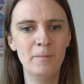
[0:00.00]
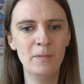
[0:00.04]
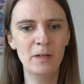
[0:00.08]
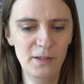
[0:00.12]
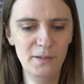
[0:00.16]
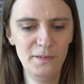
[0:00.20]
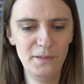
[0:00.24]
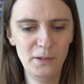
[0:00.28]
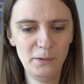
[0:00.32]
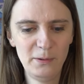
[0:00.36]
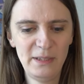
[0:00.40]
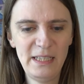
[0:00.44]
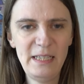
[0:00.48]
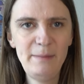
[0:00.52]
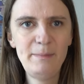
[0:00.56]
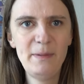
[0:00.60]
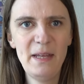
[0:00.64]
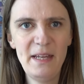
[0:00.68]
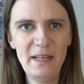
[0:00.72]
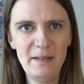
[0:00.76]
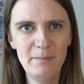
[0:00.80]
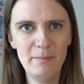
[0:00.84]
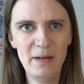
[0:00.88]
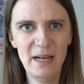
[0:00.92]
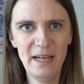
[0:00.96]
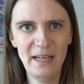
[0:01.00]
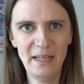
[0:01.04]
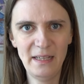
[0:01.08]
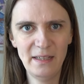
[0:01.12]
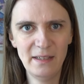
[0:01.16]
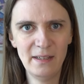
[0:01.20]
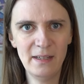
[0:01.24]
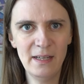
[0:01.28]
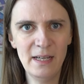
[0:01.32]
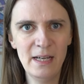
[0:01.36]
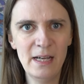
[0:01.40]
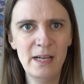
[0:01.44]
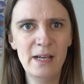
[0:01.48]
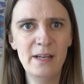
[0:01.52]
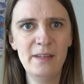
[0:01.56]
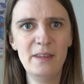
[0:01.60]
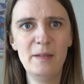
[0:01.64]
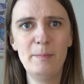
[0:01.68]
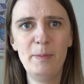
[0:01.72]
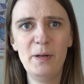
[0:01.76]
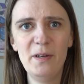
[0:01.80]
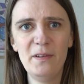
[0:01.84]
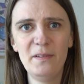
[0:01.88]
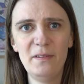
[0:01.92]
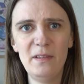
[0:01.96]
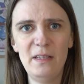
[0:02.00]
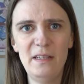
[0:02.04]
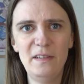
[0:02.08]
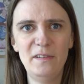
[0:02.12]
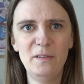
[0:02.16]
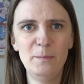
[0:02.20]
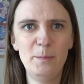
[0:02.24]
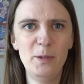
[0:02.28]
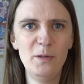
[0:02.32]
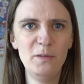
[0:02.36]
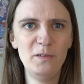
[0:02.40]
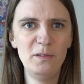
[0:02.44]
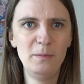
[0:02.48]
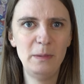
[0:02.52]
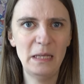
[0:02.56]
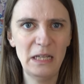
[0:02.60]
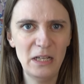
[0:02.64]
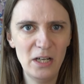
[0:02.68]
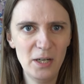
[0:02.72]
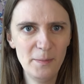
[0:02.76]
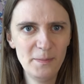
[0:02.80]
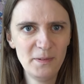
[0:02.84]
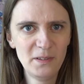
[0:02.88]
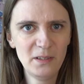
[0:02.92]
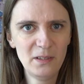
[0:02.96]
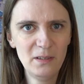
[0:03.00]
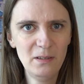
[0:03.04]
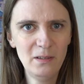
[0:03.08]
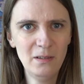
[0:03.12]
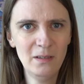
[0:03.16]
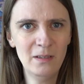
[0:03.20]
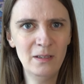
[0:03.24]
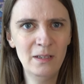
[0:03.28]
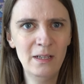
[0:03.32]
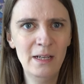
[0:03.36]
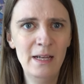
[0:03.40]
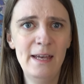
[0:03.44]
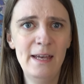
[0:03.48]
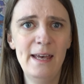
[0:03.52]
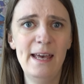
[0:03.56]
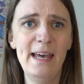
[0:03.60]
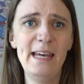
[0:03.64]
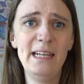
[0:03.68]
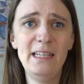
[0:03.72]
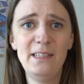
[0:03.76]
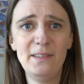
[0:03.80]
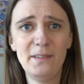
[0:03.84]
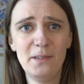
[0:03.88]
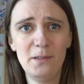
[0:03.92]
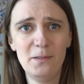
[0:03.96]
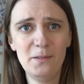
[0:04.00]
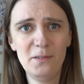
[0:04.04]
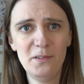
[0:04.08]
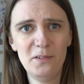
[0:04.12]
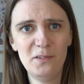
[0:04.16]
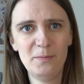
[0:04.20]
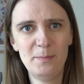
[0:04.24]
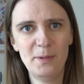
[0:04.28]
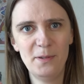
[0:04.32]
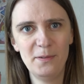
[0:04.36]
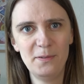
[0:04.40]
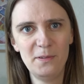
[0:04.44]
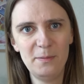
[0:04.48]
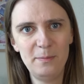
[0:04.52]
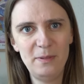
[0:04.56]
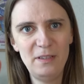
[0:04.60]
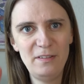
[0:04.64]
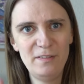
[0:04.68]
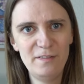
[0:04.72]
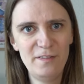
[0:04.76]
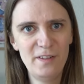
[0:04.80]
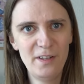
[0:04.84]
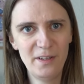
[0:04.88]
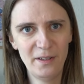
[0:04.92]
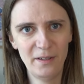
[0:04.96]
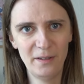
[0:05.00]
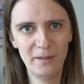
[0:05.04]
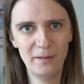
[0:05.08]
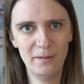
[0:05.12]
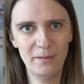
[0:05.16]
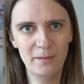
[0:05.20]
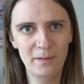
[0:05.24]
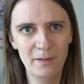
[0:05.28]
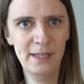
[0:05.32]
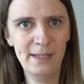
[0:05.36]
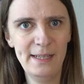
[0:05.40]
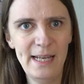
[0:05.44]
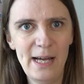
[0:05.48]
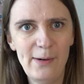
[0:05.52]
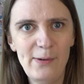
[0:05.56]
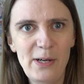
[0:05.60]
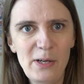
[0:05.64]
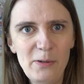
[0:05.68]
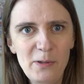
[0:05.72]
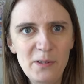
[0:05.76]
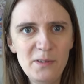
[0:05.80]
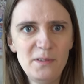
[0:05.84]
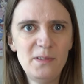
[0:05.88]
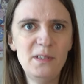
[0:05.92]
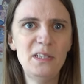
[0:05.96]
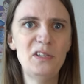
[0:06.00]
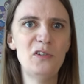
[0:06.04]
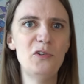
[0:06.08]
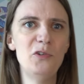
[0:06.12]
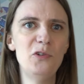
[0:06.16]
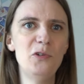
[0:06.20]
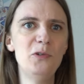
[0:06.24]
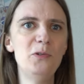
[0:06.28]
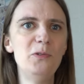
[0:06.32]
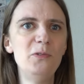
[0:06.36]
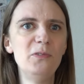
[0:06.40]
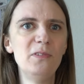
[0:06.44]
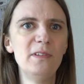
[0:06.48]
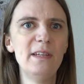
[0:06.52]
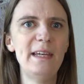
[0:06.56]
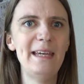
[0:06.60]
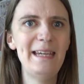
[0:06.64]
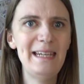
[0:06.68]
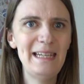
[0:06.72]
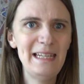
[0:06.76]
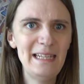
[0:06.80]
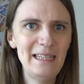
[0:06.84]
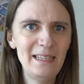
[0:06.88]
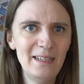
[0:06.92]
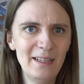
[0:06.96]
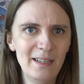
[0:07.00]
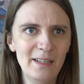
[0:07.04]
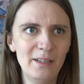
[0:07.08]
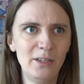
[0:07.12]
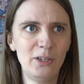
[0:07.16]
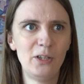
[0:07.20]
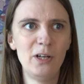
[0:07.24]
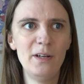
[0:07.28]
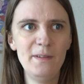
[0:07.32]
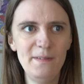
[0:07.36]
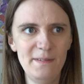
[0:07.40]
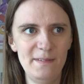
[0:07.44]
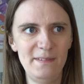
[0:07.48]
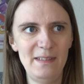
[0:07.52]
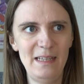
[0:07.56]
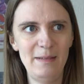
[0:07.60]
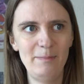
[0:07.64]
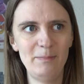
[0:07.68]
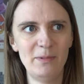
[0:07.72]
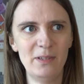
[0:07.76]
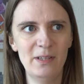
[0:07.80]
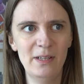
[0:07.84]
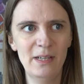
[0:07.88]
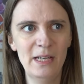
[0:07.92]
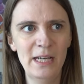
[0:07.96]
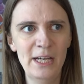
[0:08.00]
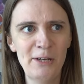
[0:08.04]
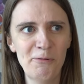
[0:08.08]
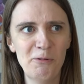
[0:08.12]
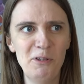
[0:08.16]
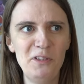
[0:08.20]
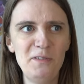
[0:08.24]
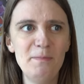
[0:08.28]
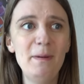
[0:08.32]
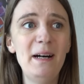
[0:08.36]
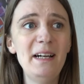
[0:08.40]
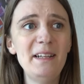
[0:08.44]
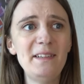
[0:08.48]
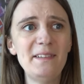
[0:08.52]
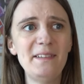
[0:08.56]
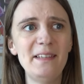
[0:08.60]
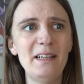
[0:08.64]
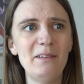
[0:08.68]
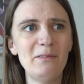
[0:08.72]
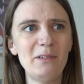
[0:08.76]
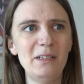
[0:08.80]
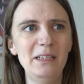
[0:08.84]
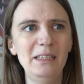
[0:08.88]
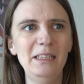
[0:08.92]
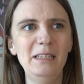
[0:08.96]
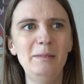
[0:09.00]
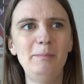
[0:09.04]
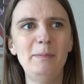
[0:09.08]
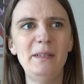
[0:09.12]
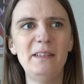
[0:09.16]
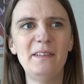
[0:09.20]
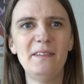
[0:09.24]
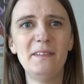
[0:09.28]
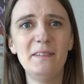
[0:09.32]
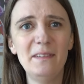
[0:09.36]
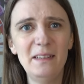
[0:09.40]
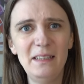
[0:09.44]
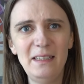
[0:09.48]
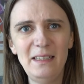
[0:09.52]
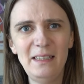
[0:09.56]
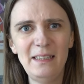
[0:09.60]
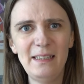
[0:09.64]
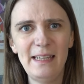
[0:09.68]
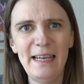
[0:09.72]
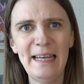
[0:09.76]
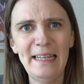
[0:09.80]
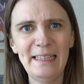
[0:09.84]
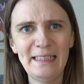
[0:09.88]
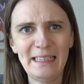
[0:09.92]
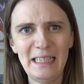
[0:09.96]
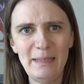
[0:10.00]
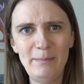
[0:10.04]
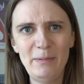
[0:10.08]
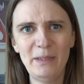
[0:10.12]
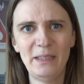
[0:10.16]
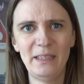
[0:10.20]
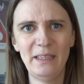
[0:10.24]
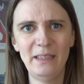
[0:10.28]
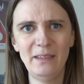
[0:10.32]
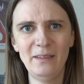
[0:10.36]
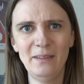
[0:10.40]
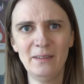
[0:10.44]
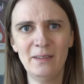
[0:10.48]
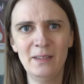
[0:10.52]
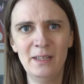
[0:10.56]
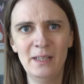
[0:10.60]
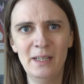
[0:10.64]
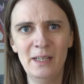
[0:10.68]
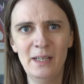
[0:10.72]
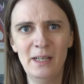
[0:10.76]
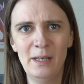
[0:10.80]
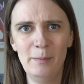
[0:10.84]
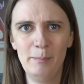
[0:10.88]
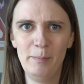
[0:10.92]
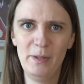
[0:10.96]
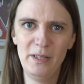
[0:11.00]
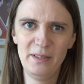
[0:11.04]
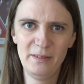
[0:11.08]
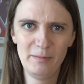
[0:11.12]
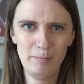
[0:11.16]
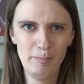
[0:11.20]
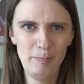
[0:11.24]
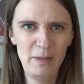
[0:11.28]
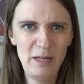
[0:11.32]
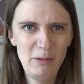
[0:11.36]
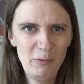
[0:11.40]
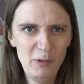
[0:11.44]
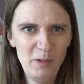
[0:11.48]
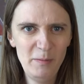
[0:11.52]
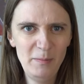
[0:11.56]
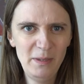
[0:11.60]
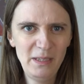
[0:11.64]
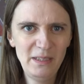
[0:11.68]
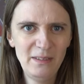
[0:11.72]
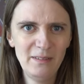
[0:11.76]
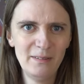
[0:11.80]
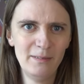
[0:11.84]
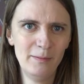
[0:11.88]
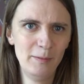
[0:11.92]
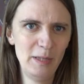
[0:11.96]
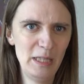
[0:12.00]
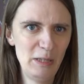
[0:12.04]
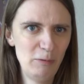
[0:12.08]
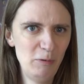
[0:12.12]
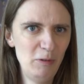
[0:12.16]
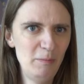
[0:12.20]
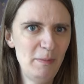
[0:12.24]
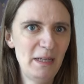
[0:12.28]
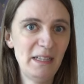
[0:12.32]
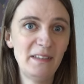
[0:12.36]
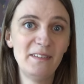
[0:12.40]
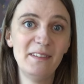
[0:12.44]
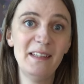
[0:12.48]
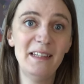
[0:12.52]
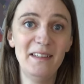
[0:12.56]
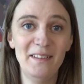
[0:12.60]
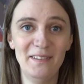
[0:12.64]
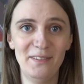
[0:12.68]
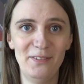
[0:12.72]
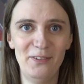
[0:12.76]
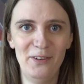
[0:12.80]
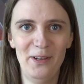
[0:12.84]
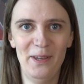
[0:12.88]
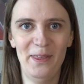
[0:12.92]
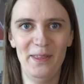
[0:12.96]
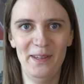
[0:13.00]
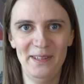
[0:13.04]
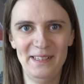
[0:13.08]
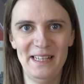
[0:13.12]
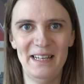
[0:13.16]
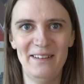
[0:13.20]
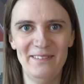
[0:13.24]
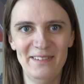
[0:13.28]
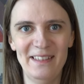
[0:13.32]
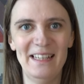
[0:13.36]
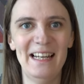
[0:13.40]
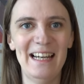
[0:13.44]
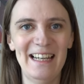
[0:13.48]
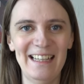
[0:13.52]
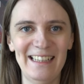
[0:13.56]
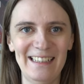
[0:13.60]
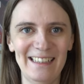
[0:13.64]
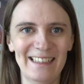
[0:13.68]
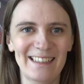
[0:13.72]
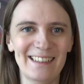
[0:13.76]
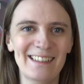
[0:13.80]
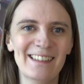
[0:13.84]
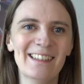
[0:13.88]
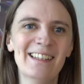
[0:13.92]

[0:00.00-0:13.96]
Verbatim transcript: So keep that in mind. The puzzle is supposed to be an obstacle, and it's also supposed to be fun. Now I want to introduce a concept, which might sound a little bit silly and gimmicky, but bear with me, it will make sense further down the line.